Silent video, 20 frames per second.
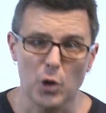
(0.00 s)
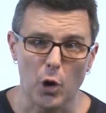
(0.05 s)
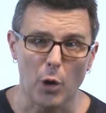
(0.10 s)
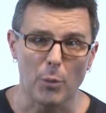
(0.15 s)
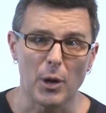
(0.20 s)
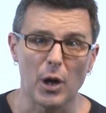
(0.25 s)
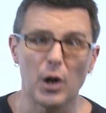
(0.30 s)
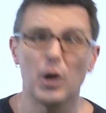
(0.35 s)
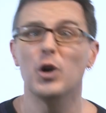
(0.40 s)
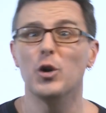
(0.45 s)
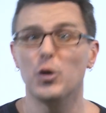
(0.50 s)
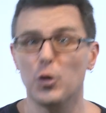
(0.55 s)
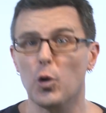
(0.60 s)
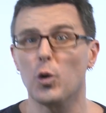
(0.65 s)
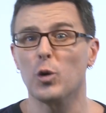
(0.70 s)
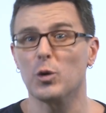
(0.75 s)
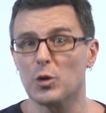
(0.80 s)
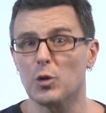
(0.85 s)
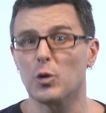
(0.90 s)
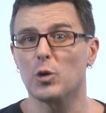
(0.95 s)

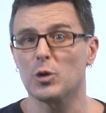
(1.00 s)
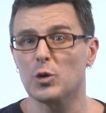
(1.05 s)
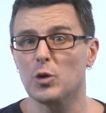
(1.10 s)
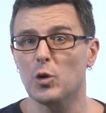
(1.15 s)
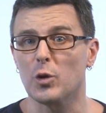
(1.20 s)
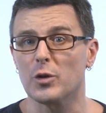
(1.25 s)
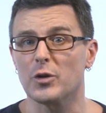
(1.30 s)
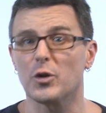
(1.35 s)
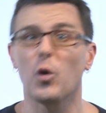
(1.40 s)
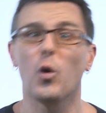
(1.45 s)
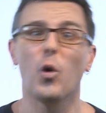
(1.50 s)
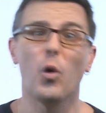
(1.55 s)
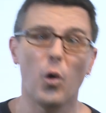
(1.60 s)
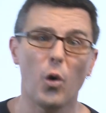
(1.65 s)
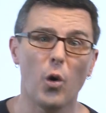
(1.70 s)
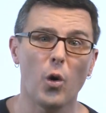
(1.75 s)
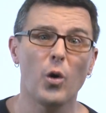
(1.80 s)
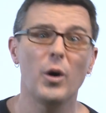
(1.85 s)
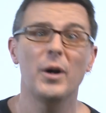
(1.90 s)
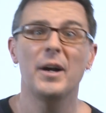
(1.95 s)
000,
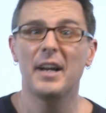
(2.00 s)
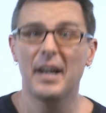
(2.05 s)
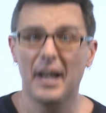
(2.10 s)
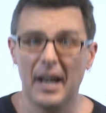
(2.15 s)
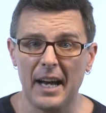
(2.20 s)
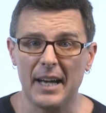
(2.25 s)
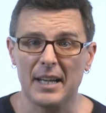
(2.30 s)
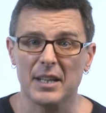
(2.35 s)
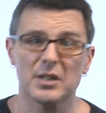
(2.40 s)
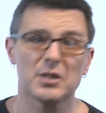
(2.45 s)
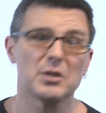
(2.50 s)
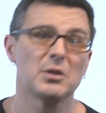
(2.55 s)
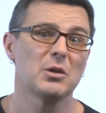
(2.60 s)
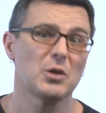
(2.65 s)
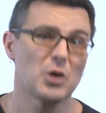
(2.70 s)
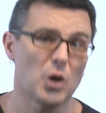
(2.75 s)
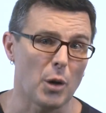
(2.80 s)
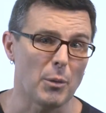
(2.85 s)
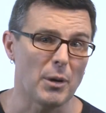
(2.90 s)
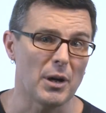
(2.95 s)
or x,
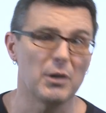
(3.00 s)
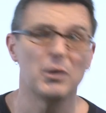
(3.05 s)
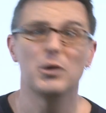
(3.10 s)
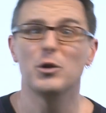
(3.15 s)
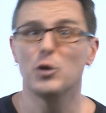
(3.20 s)
000.